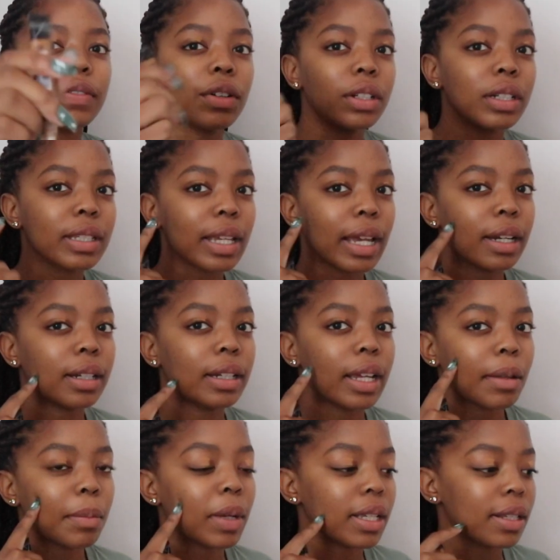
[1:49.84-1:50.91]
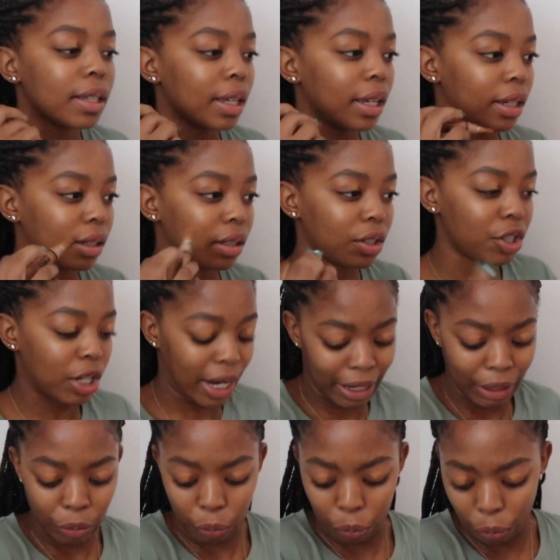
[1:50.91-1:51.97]
Juan is kind of like my skin
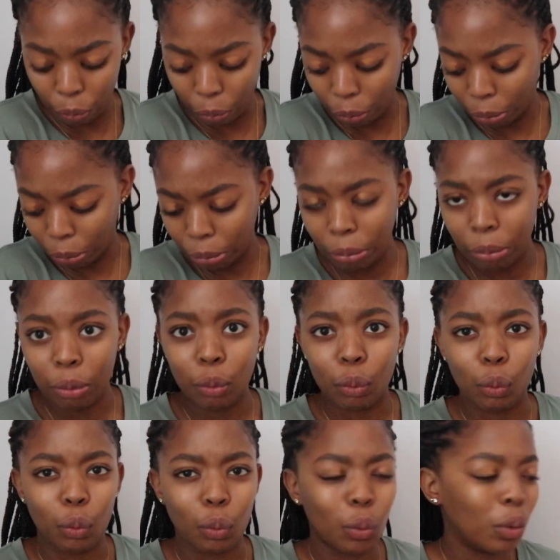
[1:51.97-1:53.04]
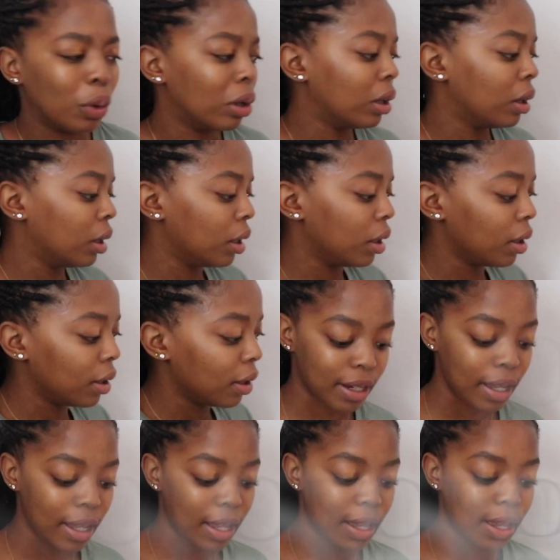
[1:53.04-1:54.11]
shade. Ooh.
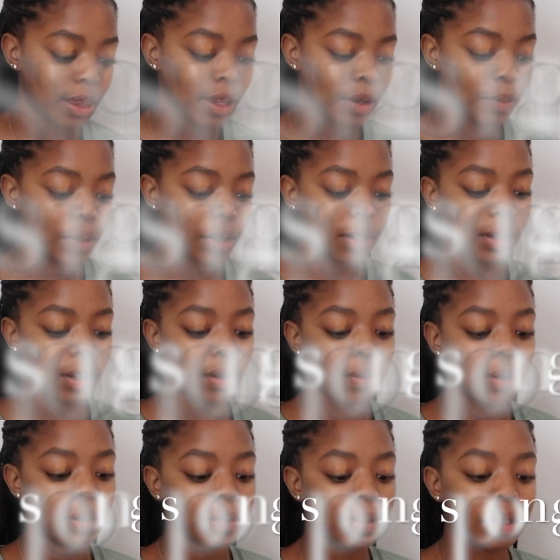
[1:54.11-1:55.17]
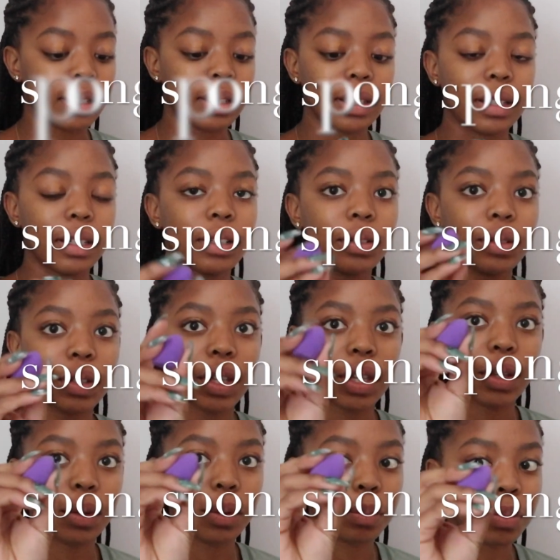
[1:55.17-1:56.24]
And then we're gonna go on with this little
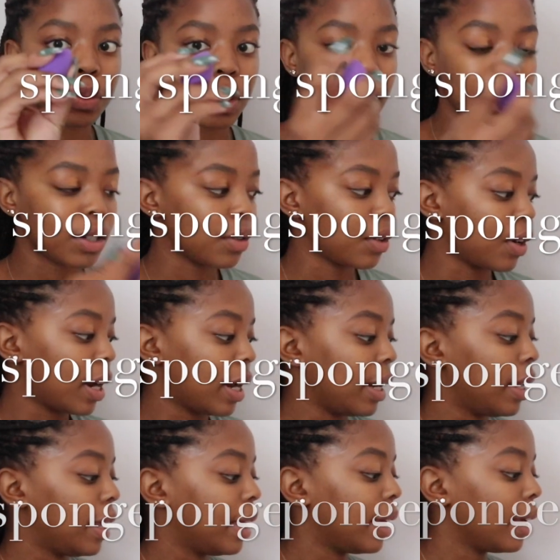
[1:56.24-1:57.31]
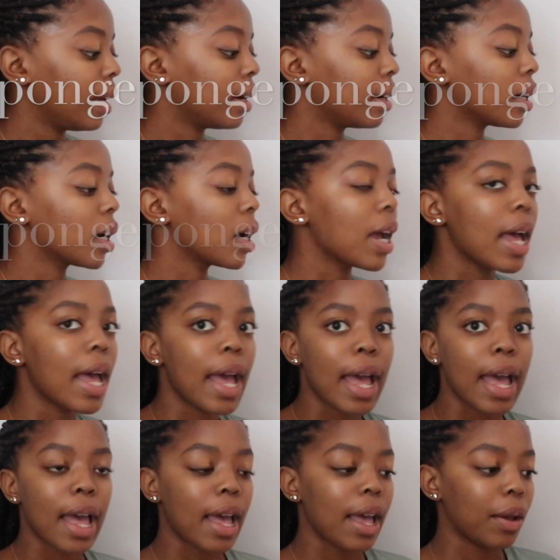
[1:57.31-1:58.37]
cute brush right here,
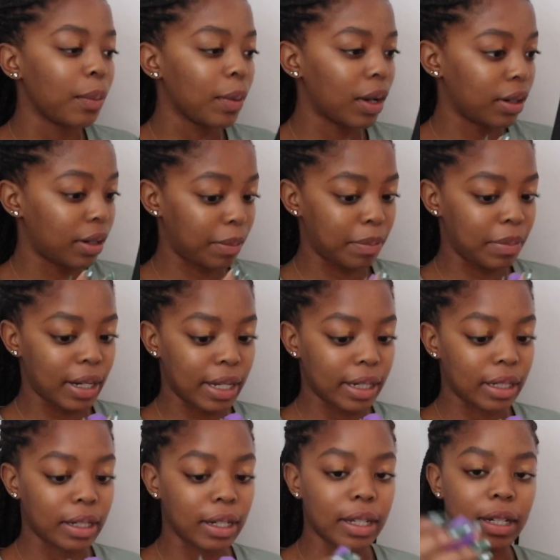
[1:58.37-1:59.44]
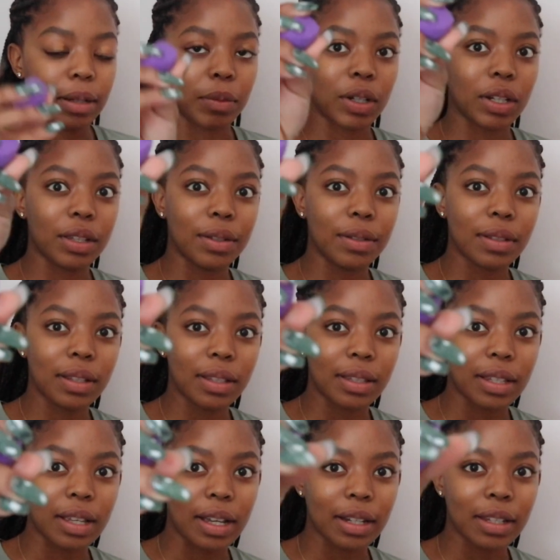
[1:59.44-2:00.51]
and we're gonna blend it in. I'm gonna use this
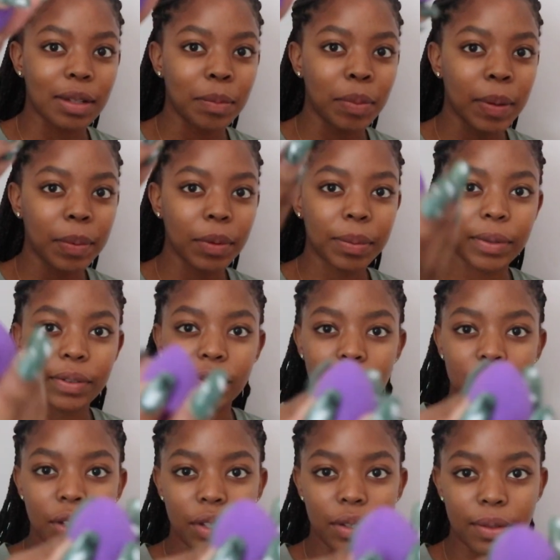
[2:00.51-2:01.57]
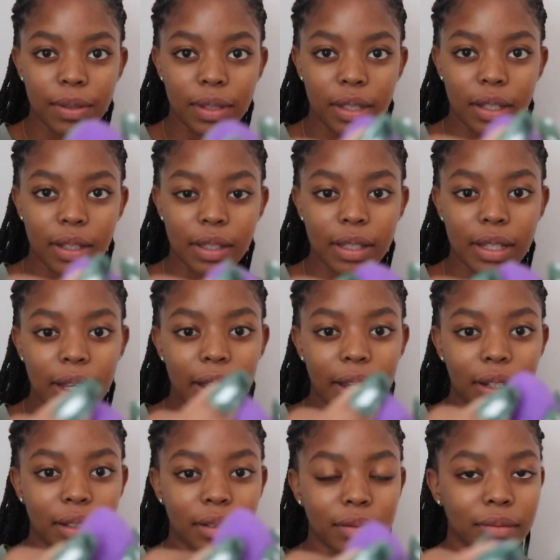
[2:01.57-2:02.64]
side. Some people prefer to use this
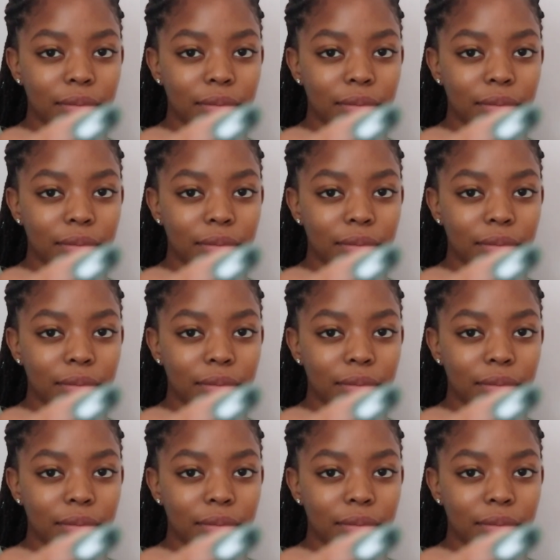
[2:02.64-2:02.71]
side.